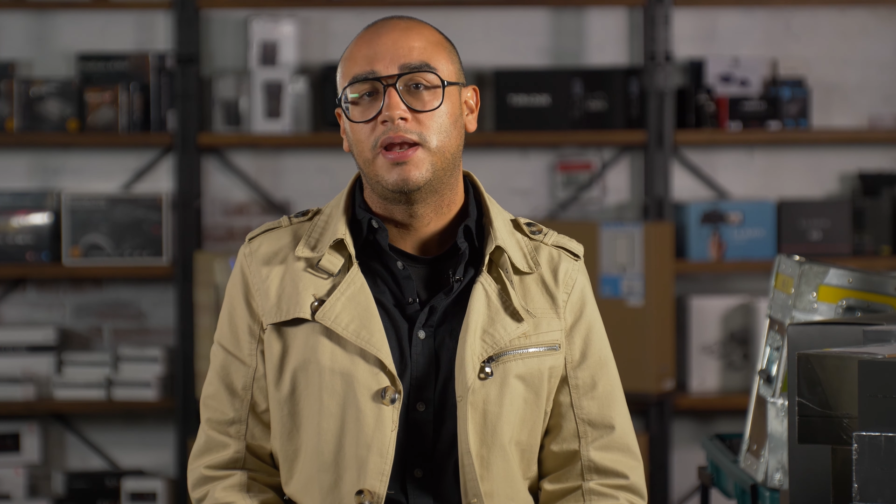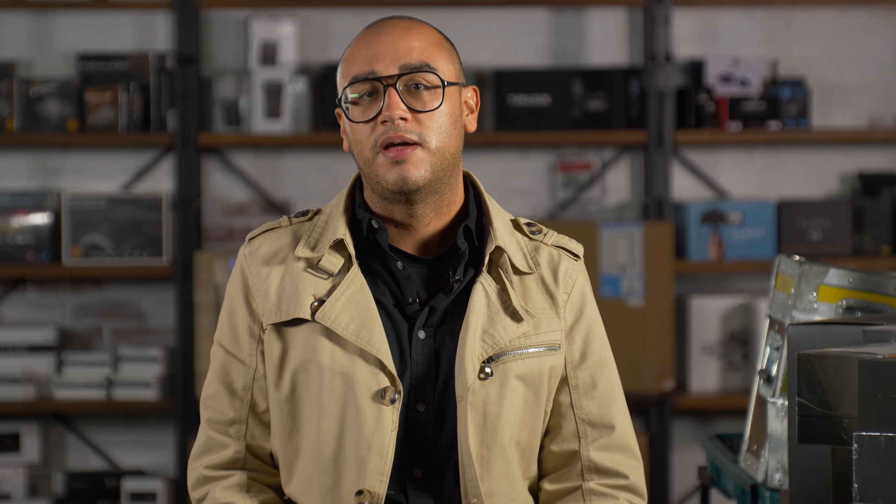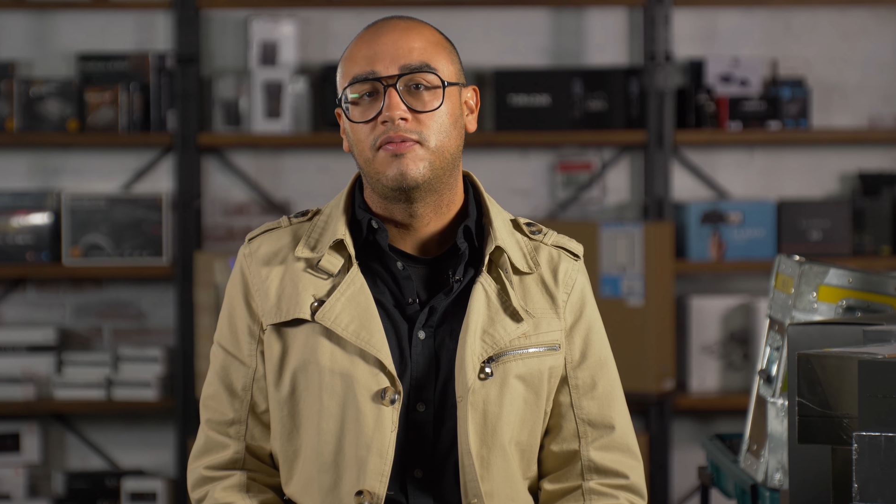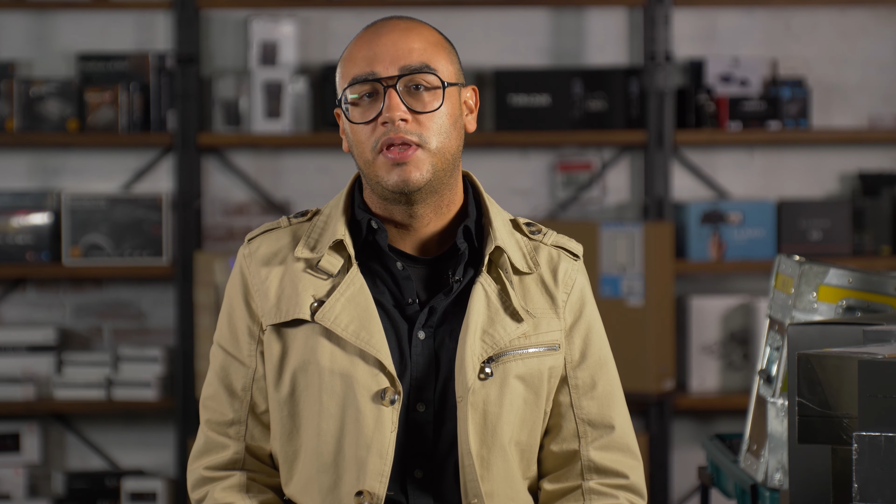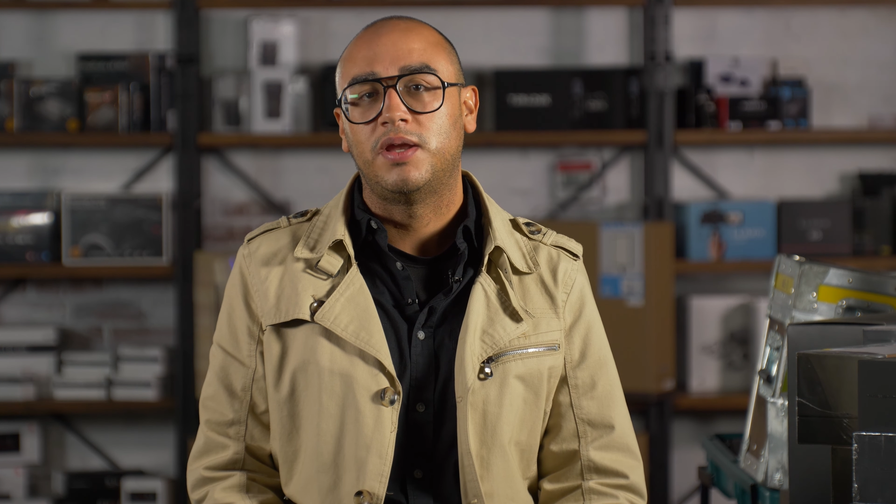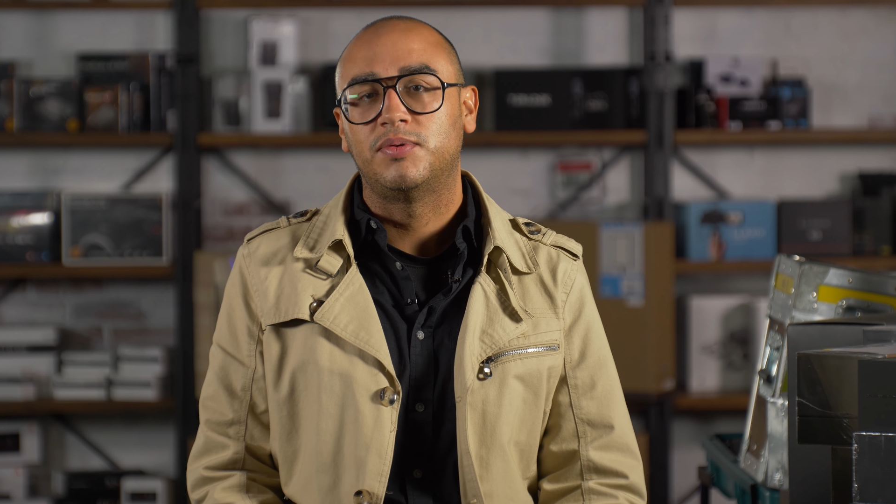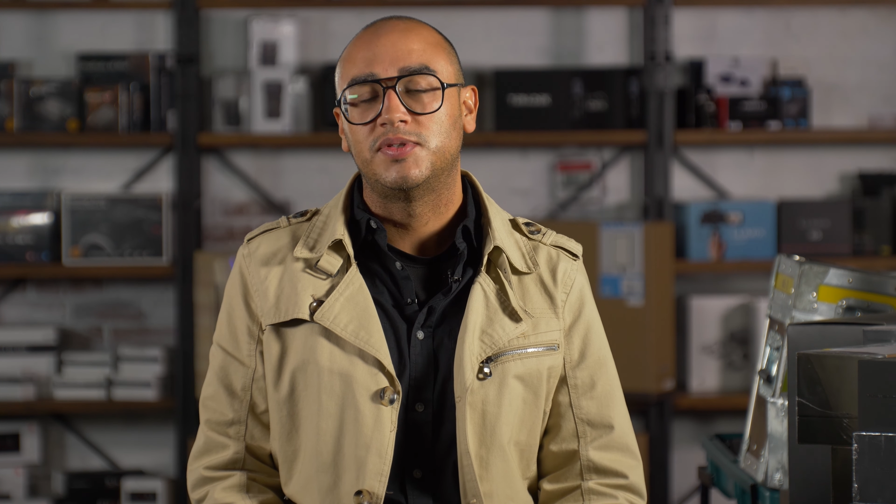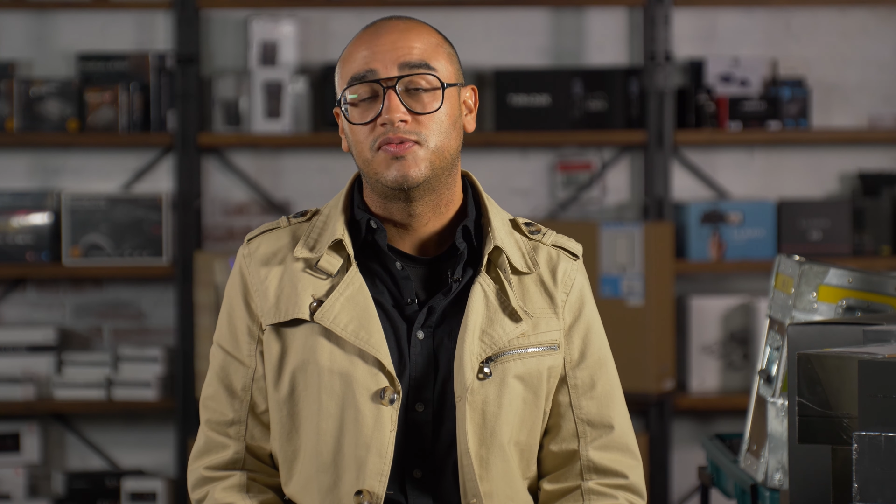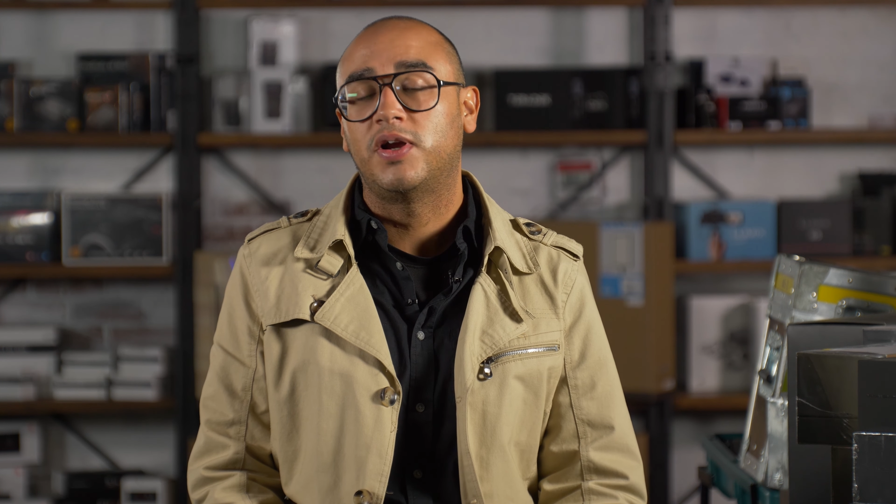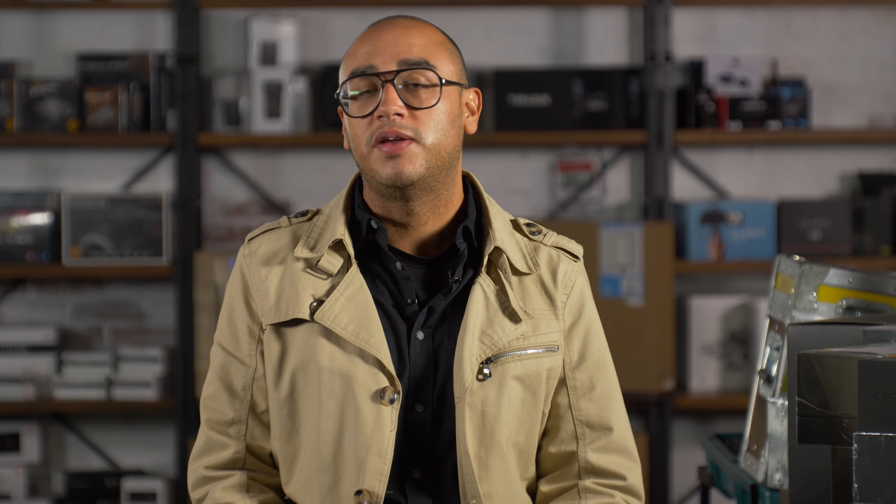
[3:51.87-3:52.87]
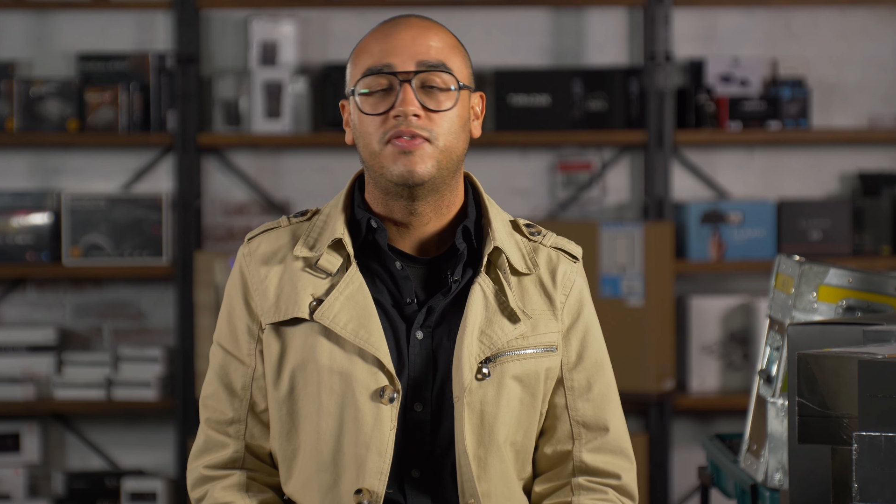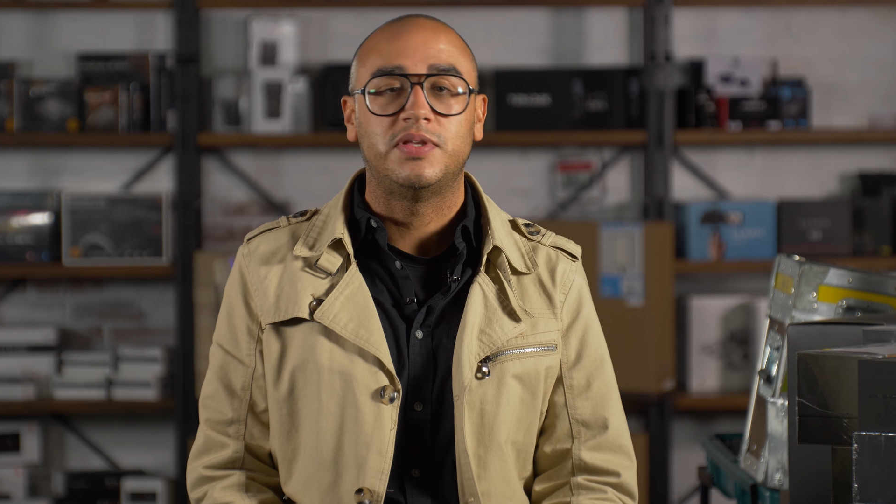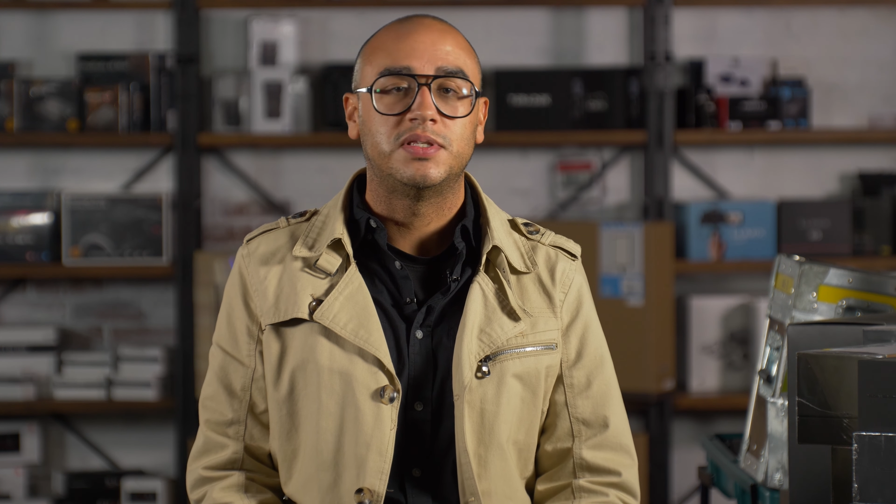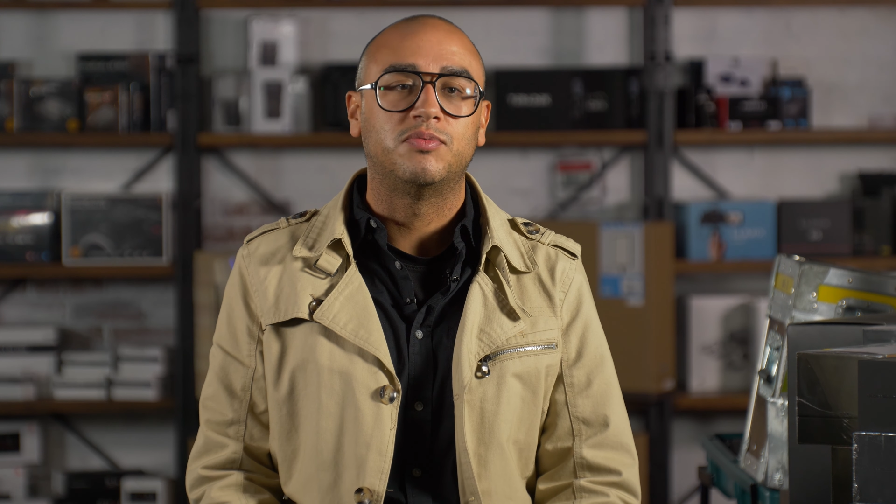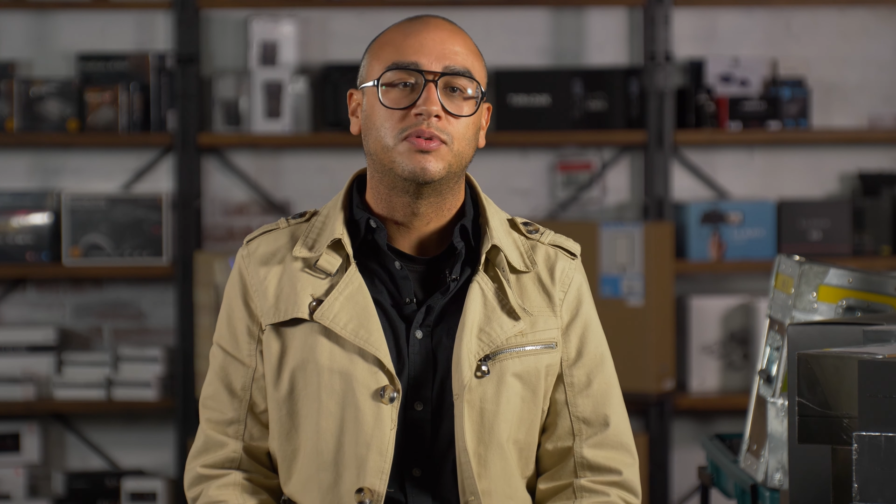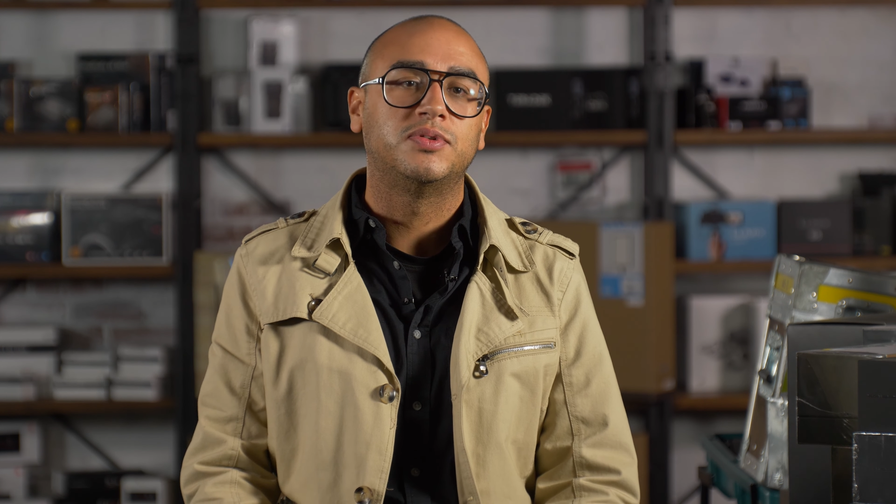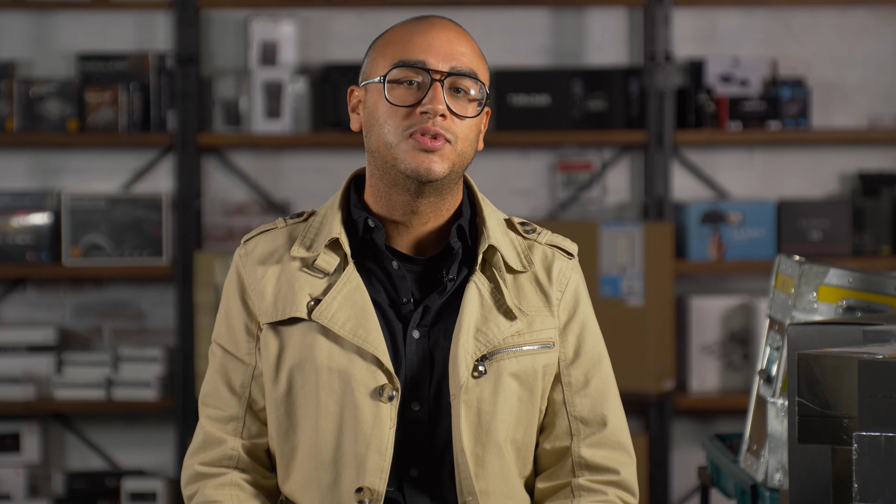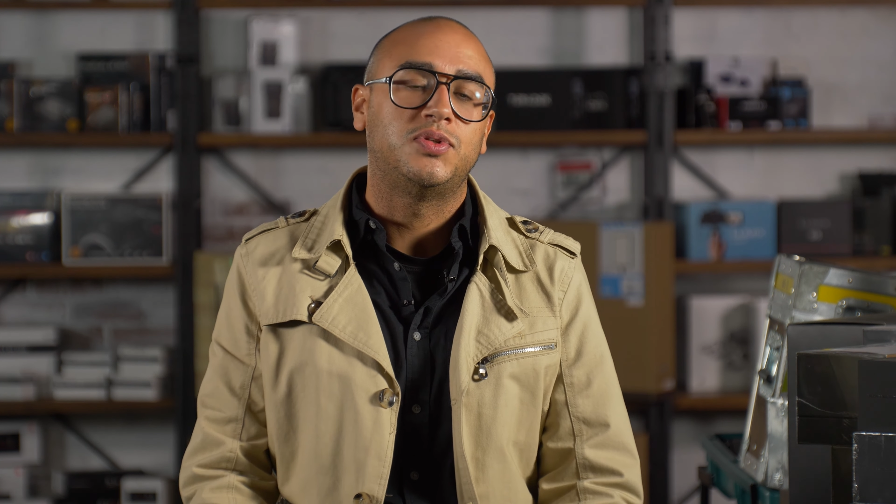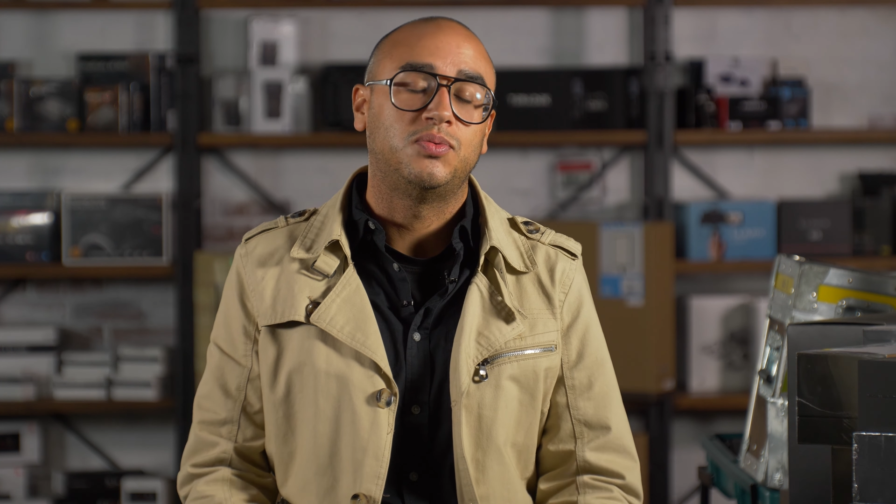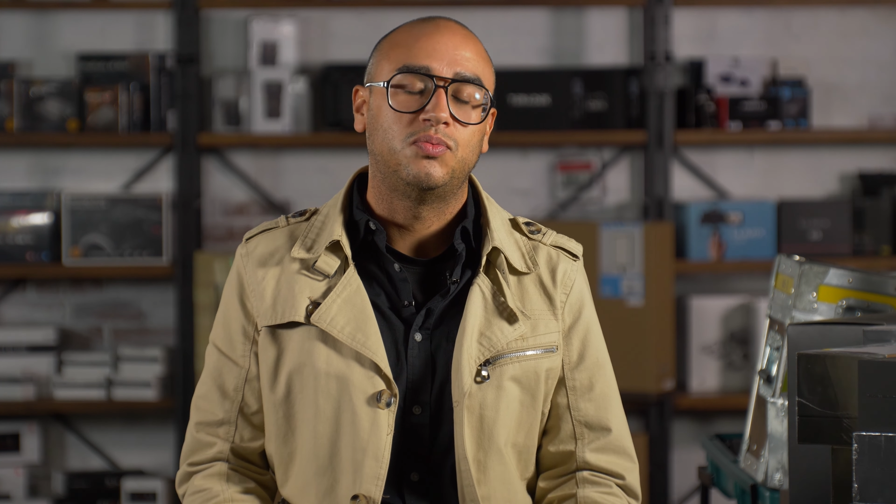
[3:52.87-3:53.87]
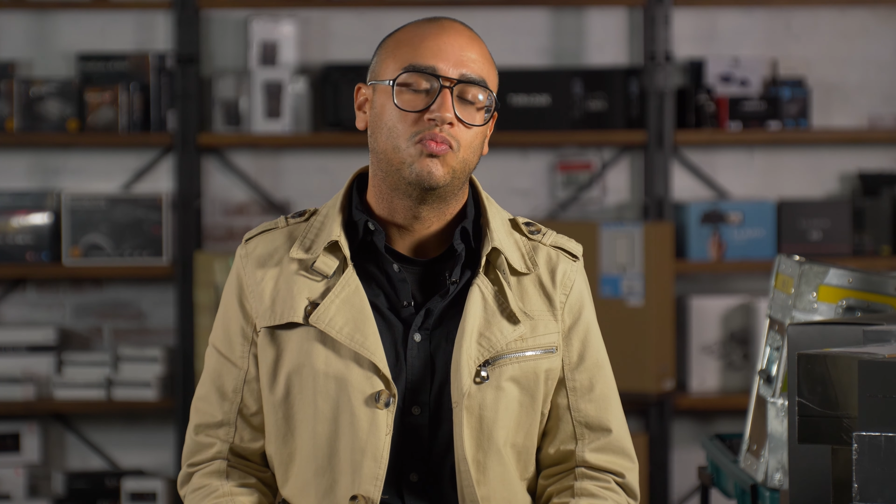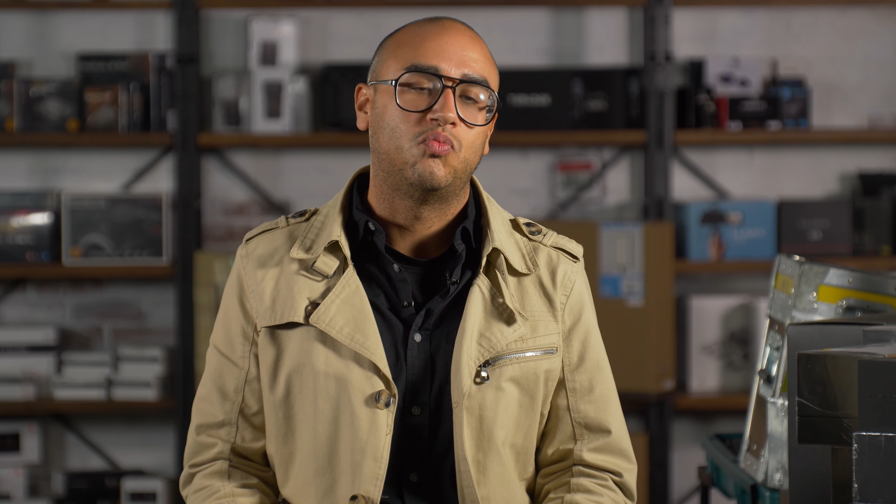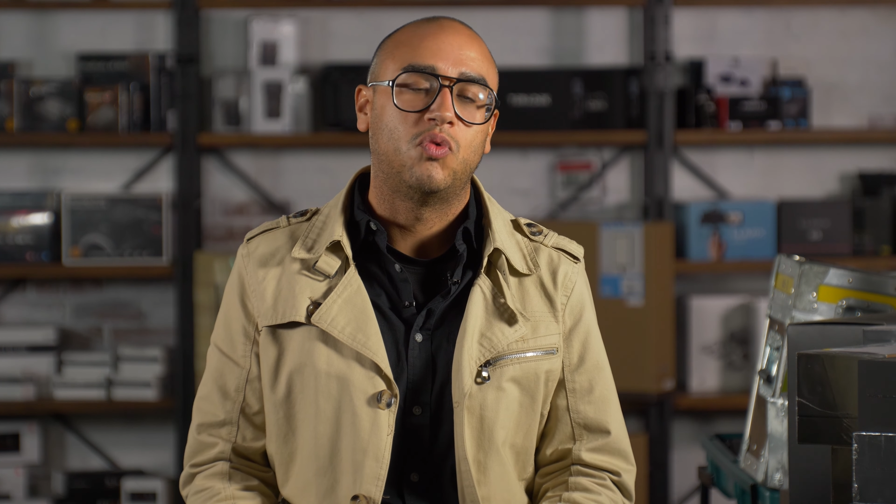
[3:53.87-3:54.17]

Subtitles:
enough that it was very feasible to